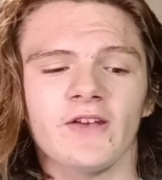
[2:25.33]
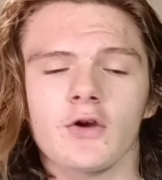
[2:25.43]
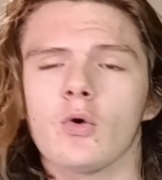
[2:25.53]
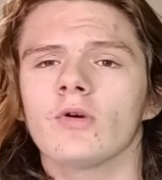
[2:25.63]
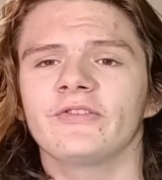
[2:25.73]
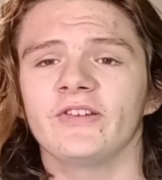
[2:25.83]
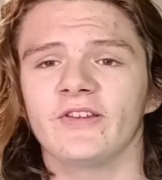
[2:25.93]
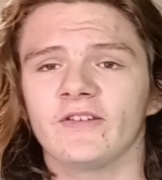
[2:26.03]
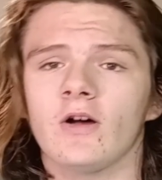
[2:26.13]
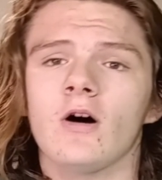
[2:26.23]
Of course, this
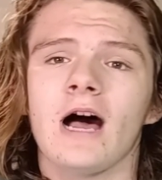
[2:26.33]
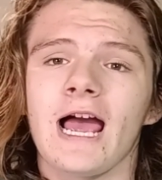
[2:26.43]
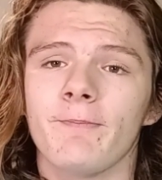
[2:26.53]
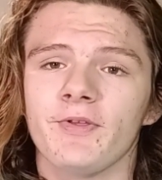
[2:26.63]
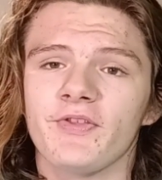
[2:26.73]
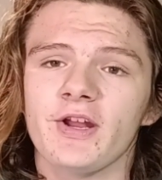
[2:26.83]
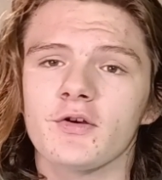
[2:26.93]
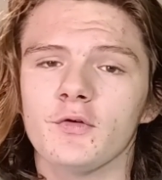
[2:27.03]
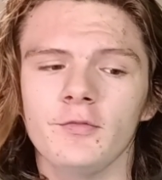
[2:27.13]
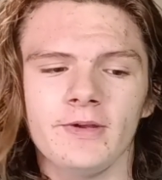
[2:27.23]
is all
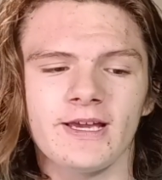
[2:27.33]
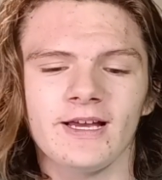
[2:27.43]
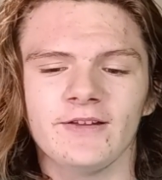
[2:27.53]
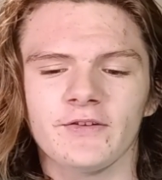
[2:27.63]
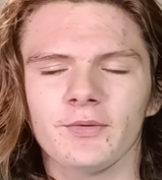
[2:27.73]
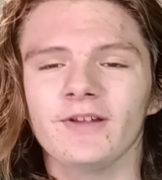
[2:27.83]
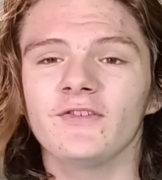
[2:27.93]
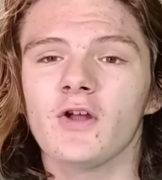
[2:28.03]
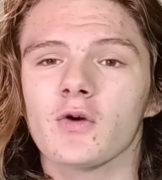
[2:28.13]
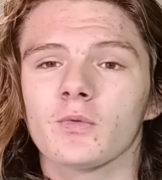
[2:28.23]
hypothetical because there
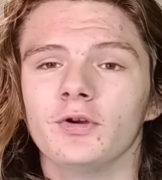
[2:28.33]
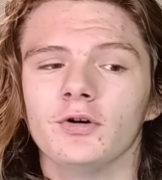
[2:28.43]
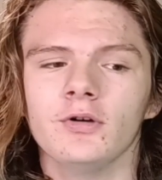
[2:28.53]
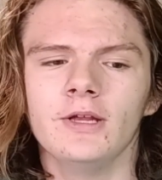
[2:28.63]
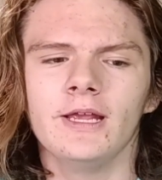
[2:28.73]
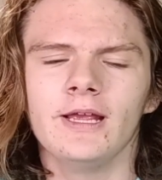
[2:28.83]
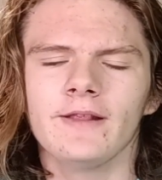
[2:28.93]
is no real